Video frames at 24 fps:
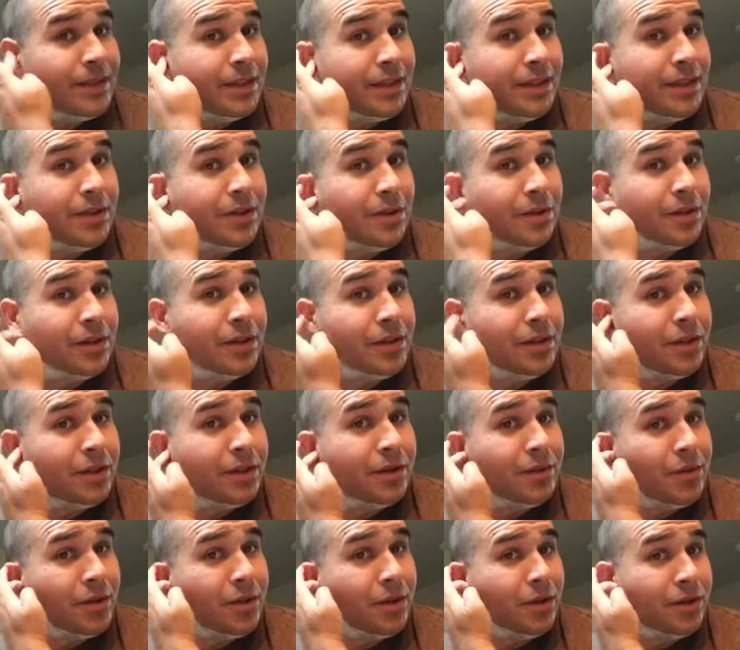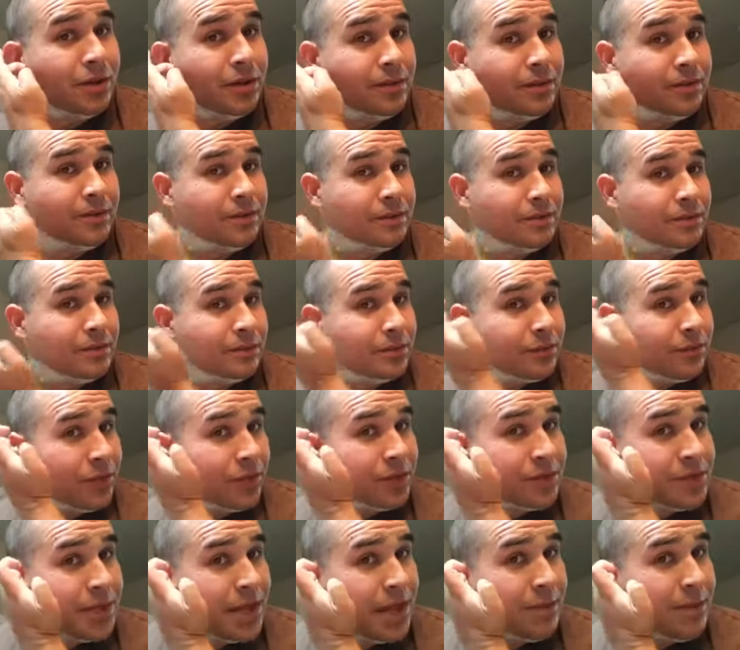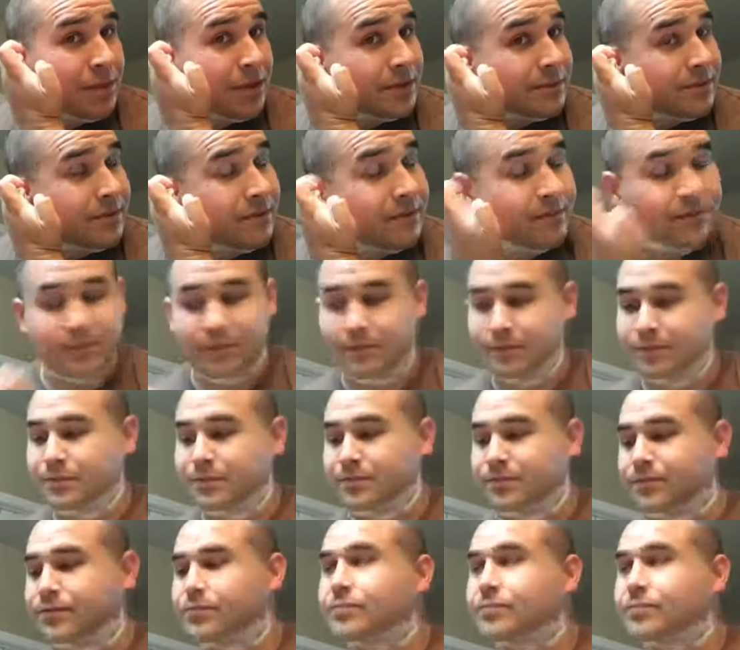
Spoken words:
going into work first time when